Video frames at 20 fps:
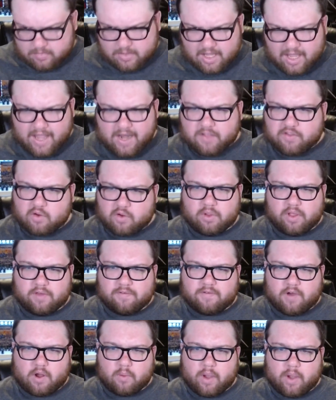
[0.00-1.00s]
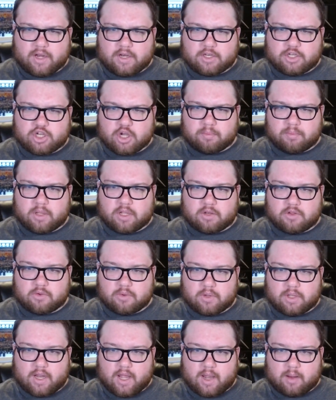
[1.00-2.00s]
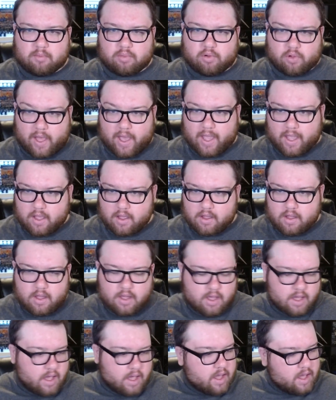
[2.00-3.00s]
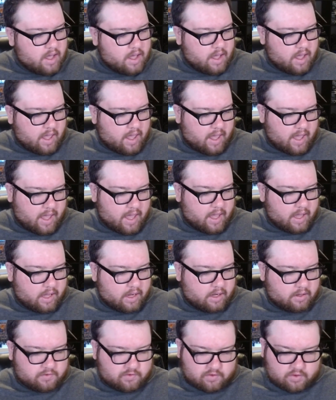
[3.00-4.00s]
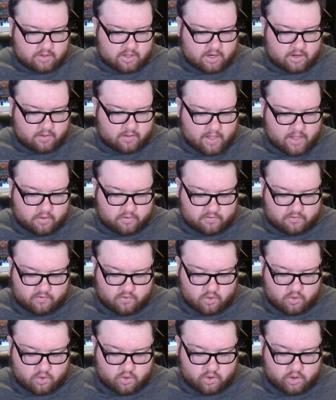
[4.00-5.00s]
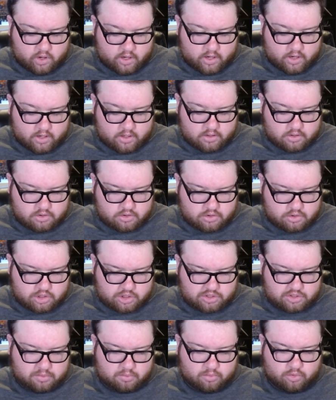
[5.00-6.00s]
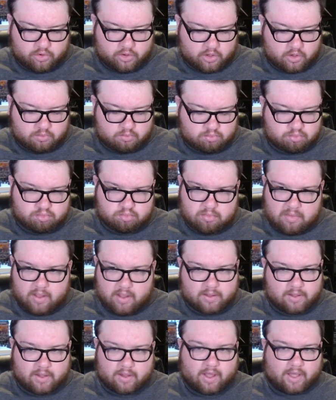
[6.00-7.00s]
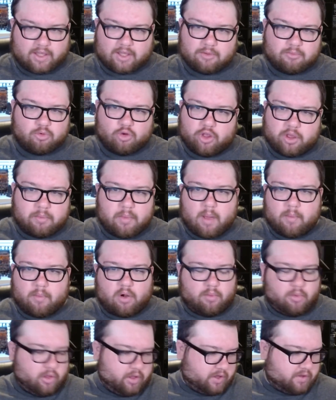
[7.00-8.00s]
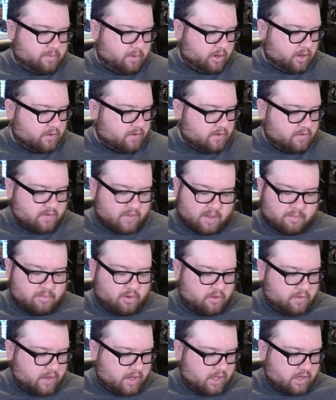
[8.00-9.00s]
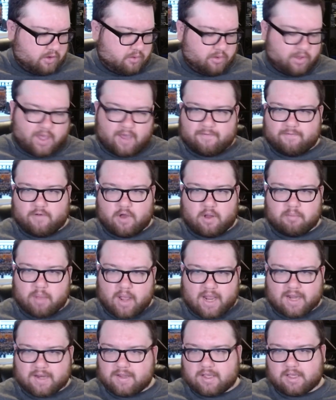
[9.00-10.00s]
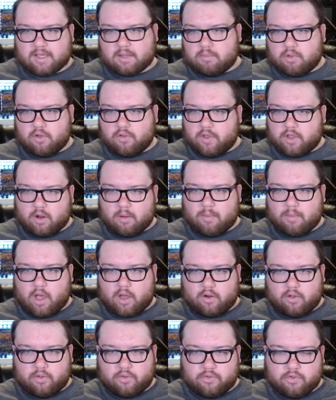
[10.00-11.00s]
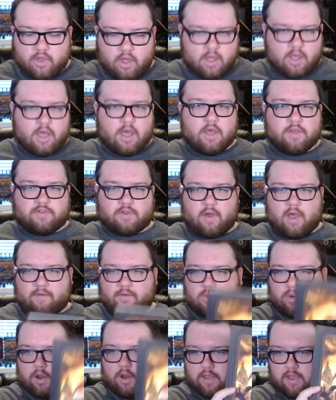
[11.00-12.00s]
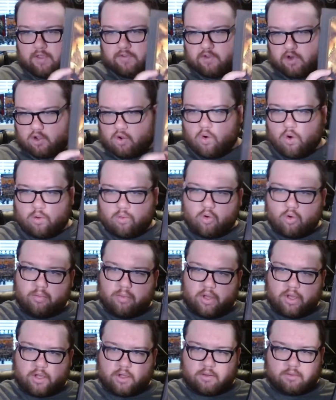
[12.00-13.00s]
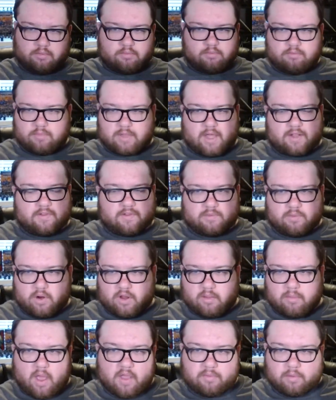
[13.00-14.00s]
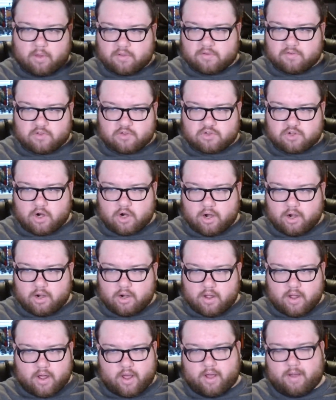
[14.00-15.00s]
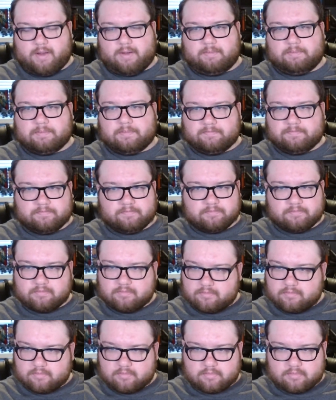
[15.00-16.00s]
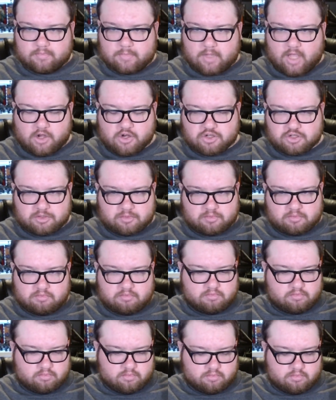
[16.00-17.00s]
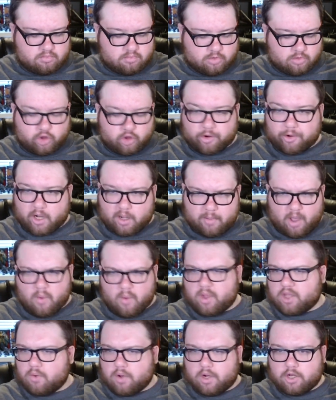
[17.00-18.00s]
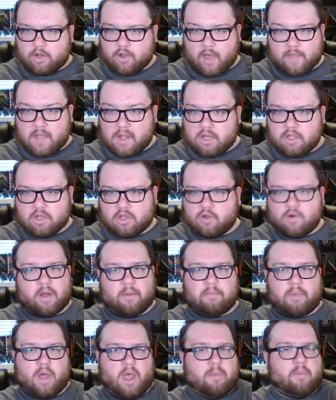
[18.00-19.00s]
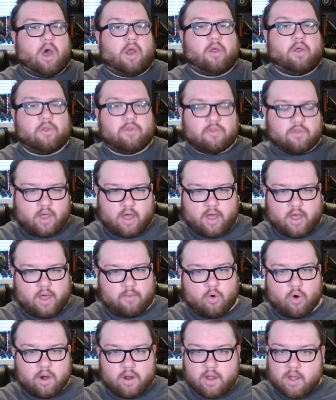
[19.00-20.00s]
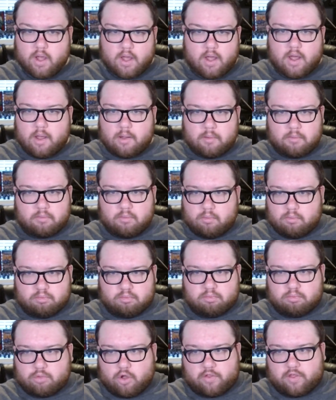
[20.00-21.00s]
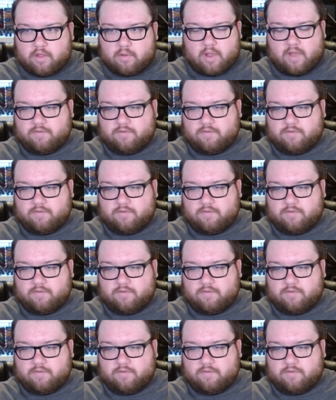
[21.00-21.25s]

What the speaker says: And it's a really fun way to jump into it and play. And it allows for just some really memorable experiences and, like, building it, and you really have fun painting and building your models. So having one of these in a core rulebook, that's one of the best places to start. And just learning about what you want to do. And then you can go out and buy models. Or go the other way.